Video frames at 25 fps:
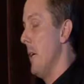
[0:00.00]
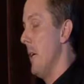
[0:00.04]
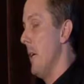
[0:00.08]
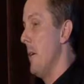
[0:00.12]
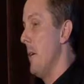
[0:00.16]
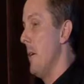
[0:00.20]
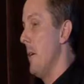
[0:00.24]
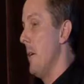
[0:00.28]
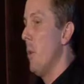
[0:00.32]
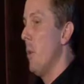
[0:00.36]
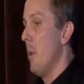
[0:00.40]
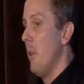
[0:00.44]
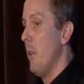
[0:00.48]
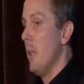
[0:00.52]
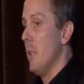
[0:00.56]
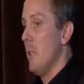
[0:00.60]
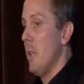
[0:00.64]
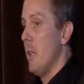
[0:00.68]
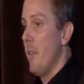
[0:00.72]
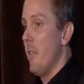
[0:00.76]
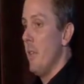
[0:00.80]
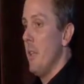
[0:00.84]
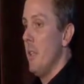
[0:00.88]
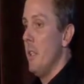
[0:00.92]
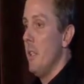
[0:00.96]
an important thing to
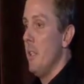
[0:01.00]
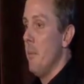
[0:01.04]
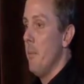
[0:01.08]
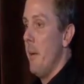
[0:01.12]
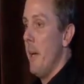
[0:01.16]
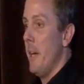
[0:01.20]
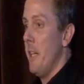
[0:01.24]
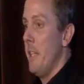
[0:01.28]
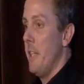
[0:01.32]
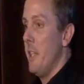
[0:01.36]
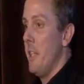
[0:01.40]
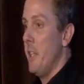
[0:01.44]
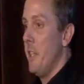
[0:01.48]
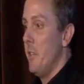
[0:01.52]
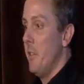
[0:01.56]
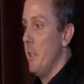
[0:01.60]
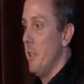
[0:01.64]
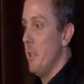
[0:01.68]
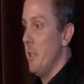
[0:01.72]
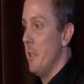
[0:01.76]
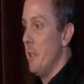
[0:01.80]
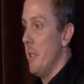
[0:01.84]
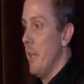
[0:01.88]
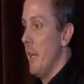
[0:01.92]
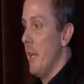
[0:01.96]
have a think about here
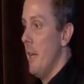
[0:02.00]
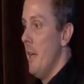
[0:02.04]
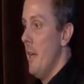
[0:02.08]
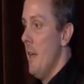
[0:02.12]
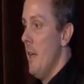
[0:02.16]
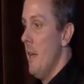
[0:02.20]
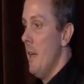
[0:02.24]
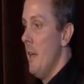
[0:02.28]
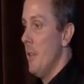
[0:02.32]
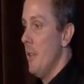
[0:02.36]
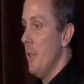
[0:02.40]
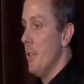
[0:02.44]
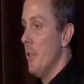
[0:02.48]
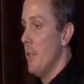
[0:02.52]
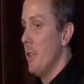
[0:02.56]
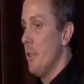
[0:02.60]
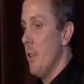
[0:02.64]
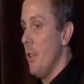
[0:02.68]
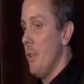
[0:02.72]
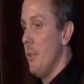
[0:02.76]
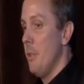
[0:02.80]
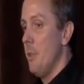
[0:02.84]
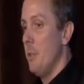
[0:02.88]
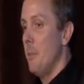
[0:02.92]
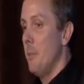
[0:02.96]
is that, you know,
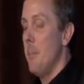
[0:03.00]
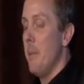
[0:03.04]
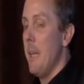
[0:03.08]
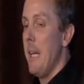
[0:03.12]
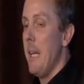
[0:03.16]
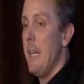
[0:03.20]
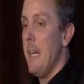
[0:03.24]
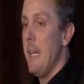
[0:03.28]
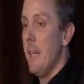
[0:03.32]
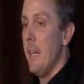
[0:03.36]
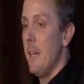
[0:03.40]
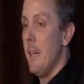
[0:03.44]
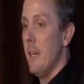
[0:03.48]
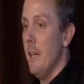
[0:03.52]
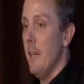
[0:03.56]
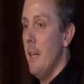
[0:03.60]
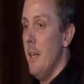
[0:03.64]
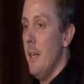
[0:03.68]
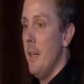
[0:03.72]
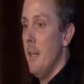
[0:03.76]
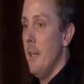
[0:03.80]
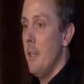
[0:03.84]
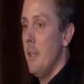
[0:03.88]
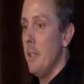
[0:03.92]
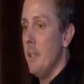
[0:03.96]
social media
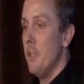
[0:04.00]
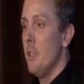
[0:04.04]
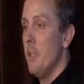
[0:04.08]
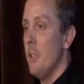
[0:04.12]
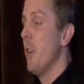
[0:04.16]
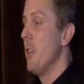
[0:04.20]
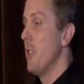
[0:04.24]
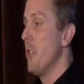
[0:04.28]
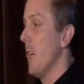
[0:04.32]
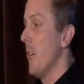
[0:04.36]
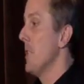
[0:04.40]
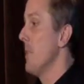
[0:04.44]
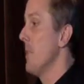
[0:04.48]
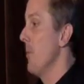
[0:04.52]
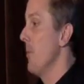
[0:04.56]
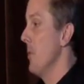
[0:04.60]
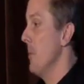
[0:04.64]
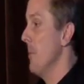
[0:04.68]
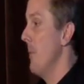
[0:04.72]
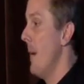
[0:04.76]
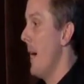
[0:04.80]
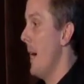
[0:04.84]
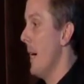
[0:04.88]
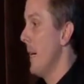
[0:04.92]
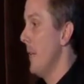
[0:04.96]
is not just for the
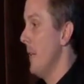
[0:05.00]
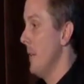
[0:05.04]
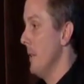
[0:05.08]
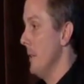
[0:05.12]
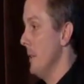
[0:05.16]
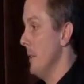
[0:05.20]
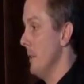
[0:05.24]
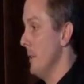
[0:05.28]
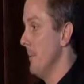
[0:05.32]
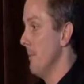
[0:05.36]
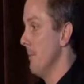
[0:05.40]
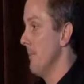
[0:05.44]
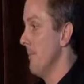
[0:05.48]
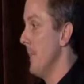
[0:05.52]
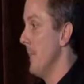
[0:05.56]
marketers.